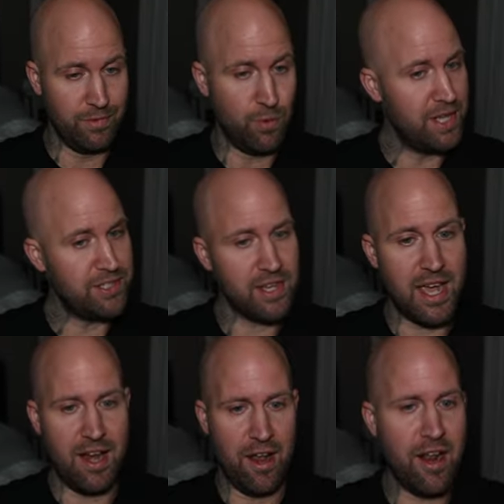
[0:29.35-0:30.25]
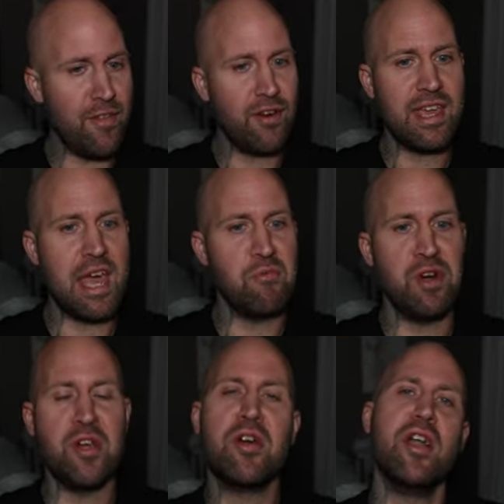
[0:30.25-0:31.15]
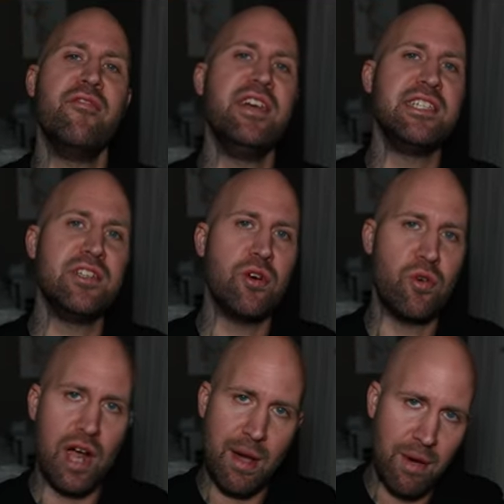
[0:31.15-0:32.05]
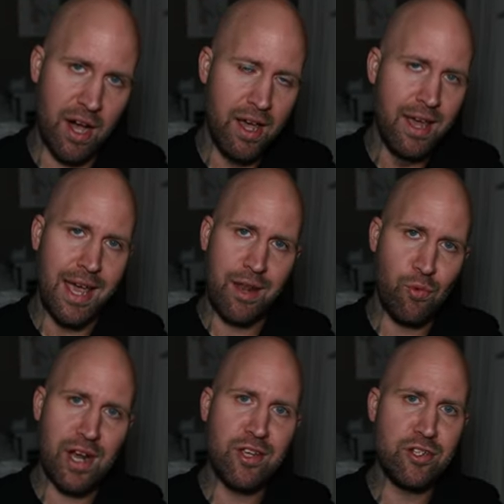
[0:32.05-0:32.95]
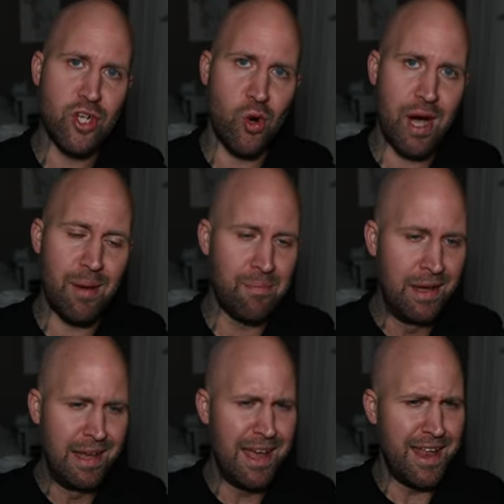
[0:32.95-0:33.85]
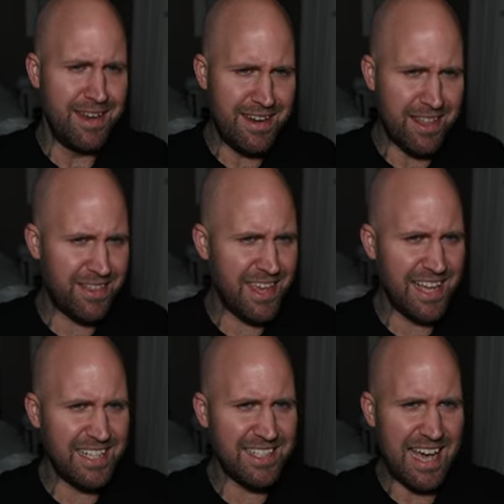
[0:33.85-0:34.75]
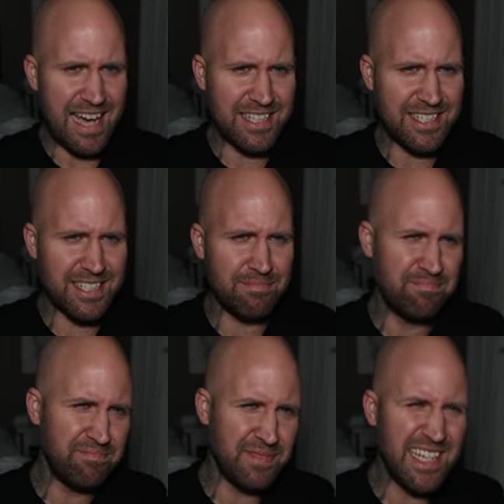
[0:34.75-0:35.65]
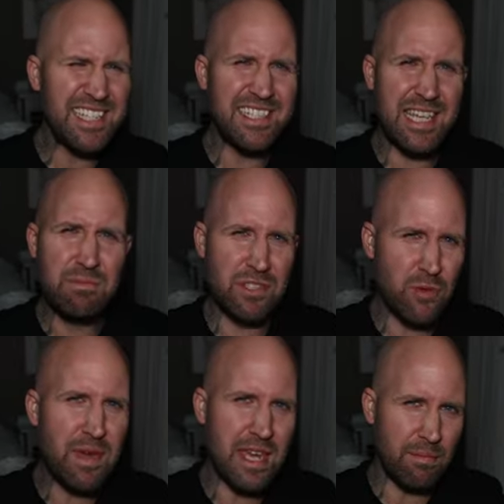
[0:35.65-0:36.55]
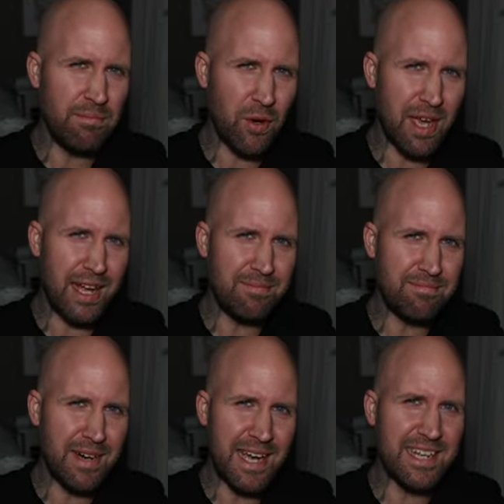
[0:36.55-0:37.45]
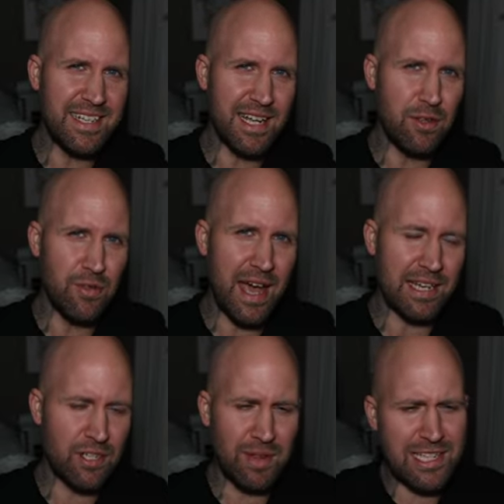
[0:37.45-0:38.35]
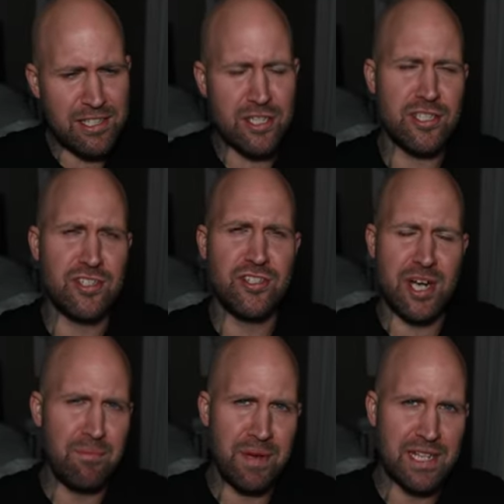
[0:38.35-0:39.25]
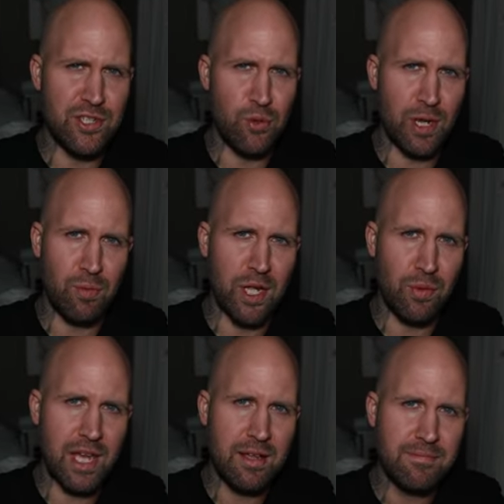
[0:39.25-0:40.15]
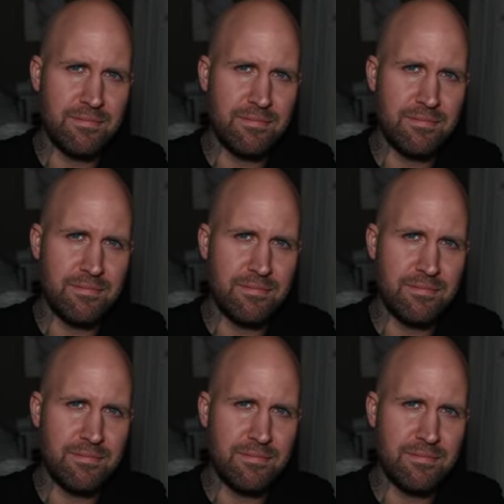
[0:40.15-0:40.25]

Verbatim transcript: Once again, another game where you're gonna visit your grandma, and when you show up, nothing is as it seems to be, okay? I can tell you that. So let's just jump into it while we...